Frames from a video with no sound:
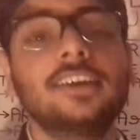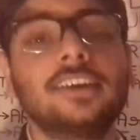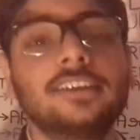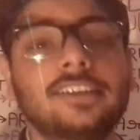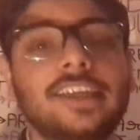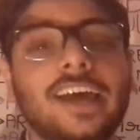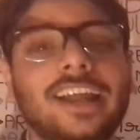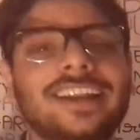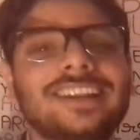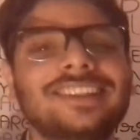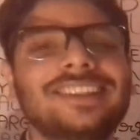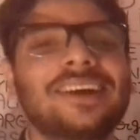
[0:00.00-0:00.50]

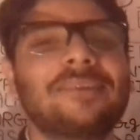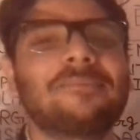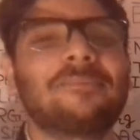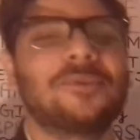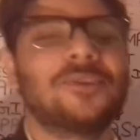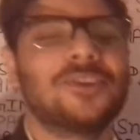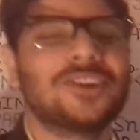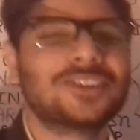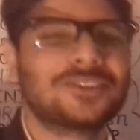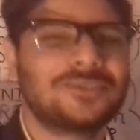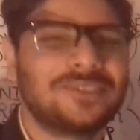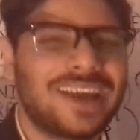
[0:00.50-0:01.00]
Then in the
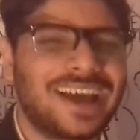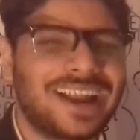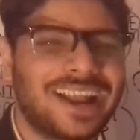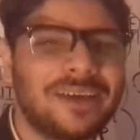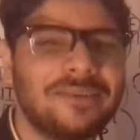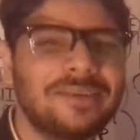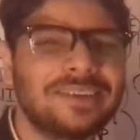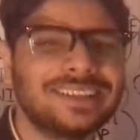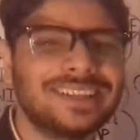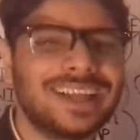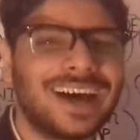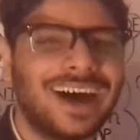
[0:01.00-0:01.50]
fourth we are
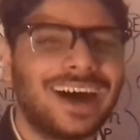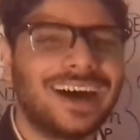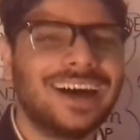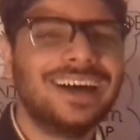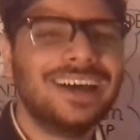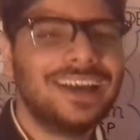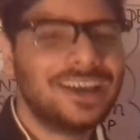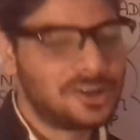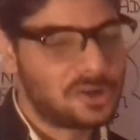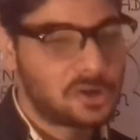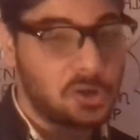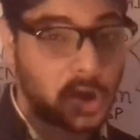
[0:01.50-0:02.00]
having the
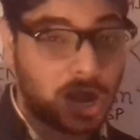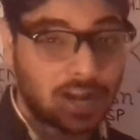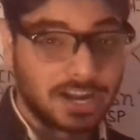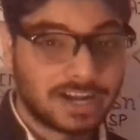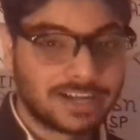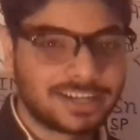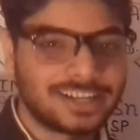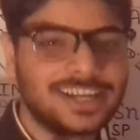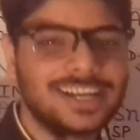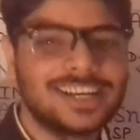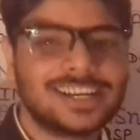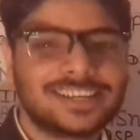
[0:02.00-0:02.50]

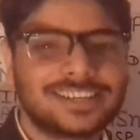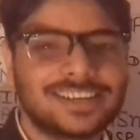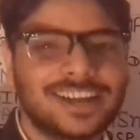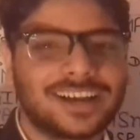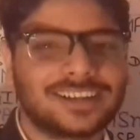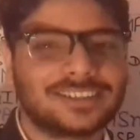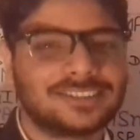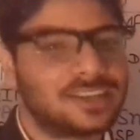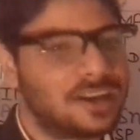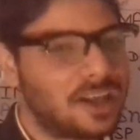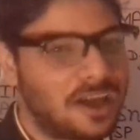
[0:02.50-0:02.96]
quaternary structure.